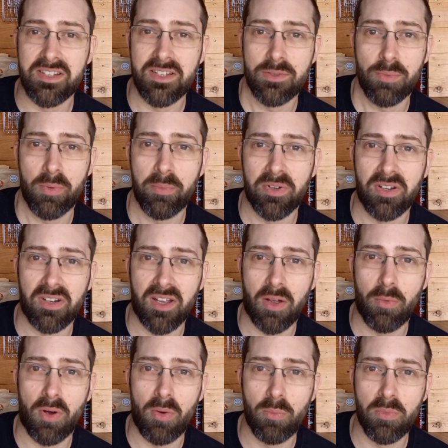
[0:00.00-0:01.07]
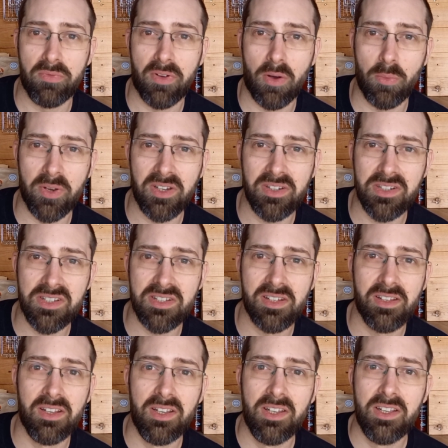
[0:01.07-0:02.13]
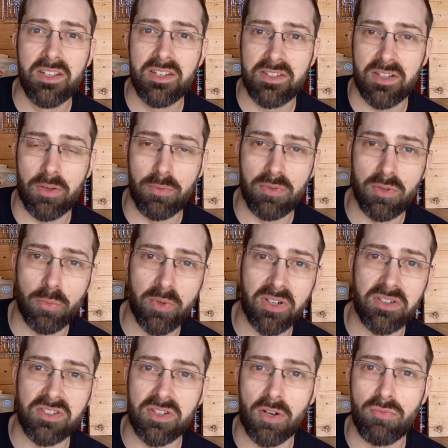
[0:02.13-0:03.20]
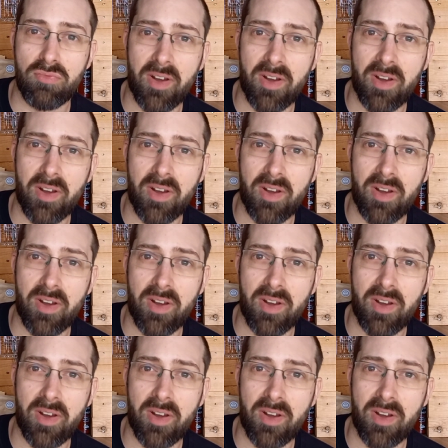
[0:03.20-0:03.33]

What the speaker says: this is when we're going to go on with our wings. So your wings go